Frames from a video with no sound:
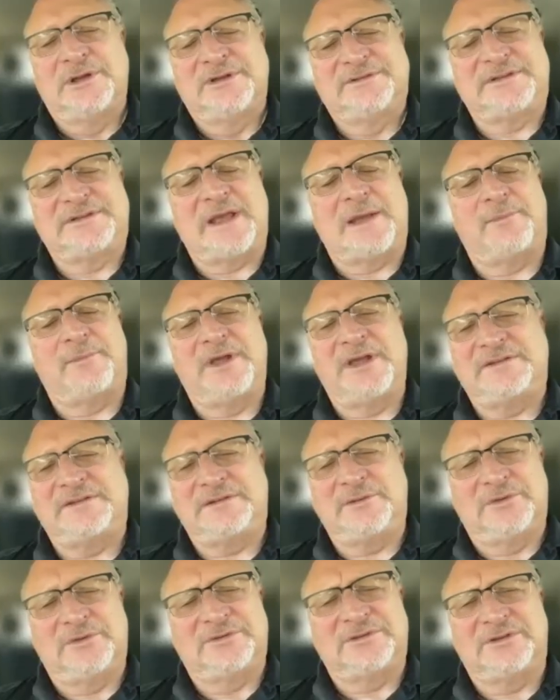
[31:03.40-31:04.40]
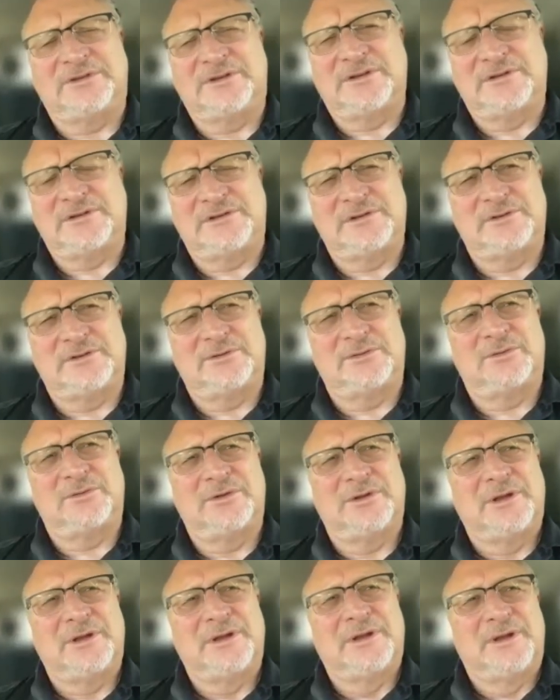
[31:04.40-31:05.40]
Sam Lacey was a good dude.
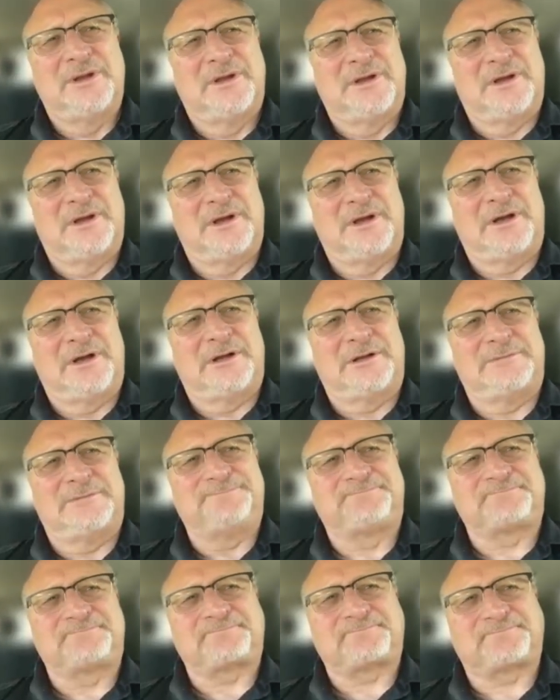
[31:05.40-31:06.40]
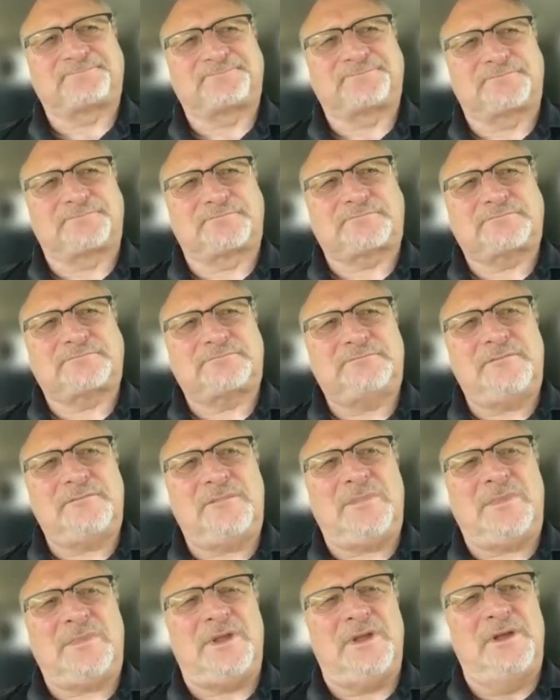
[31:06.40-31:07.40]
Um,
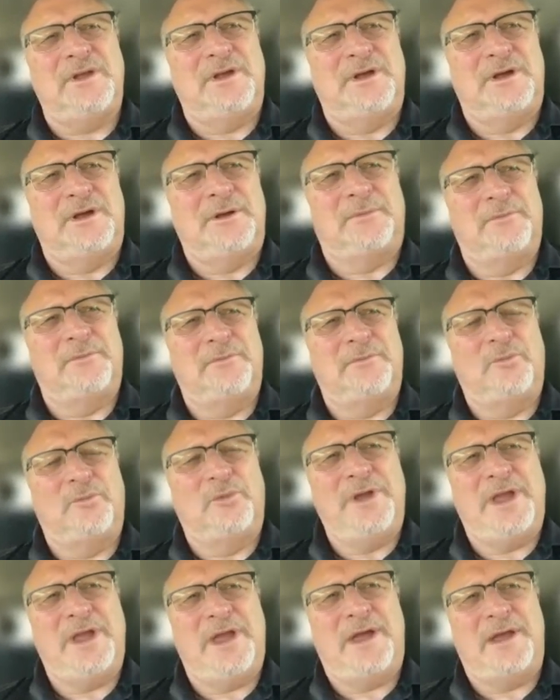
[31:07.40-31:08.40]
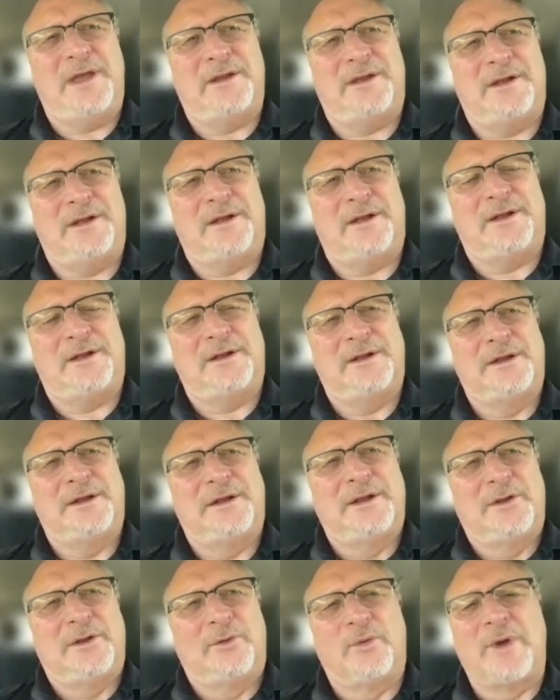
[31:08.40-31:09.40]
um, we had uh,
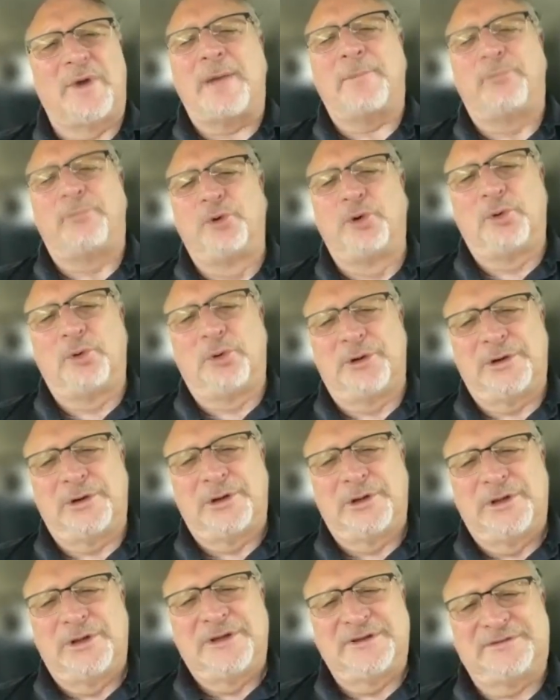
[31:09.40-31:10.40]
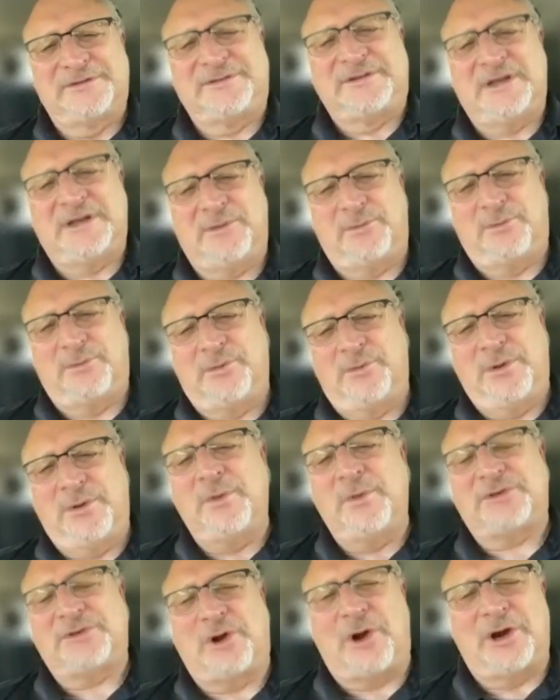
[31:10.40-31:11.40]
Ron Brewer. His kid, he
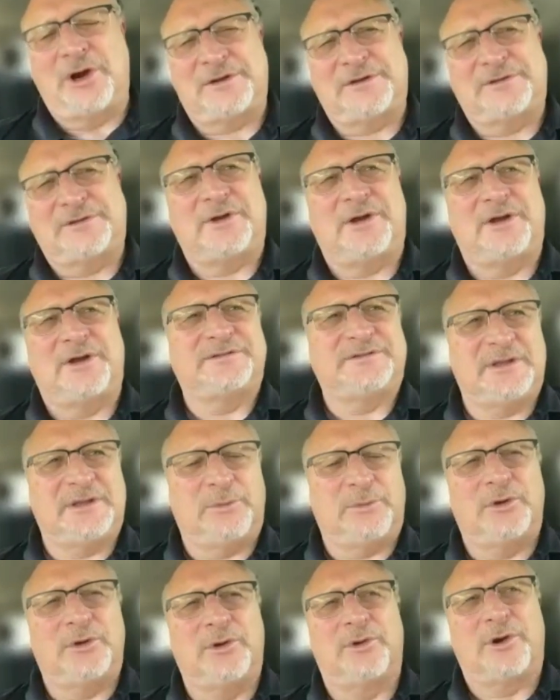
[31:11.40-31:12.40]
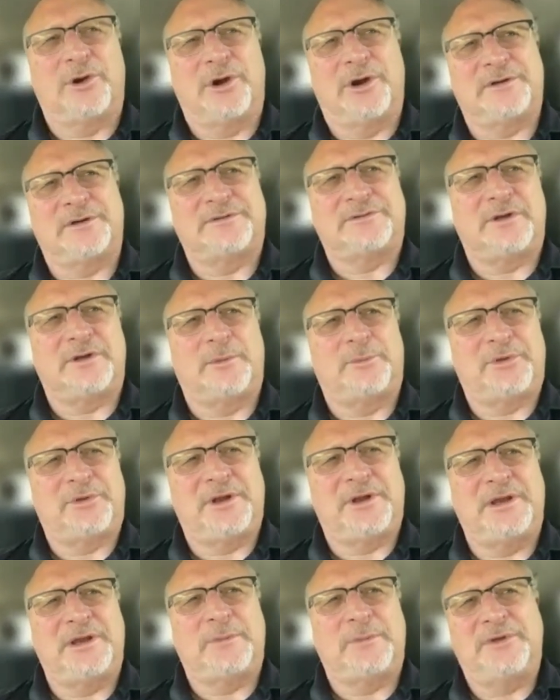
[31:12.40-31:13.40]
went to Arkansas. His kid would go to Arkansas and play
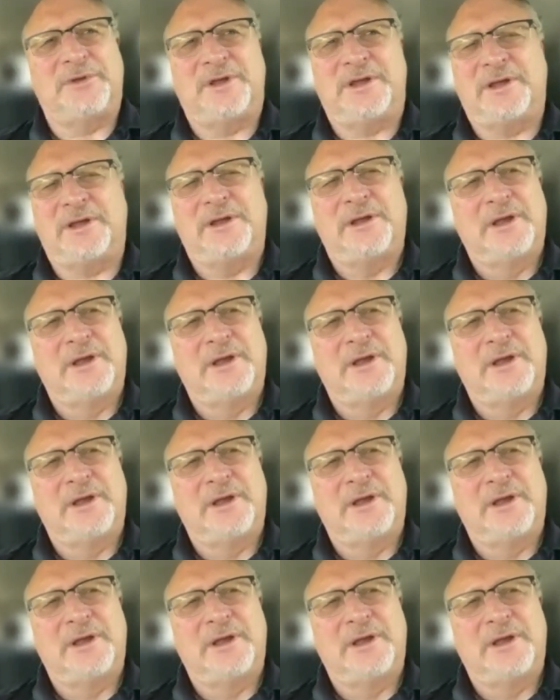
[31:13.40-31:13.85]
in the NBA.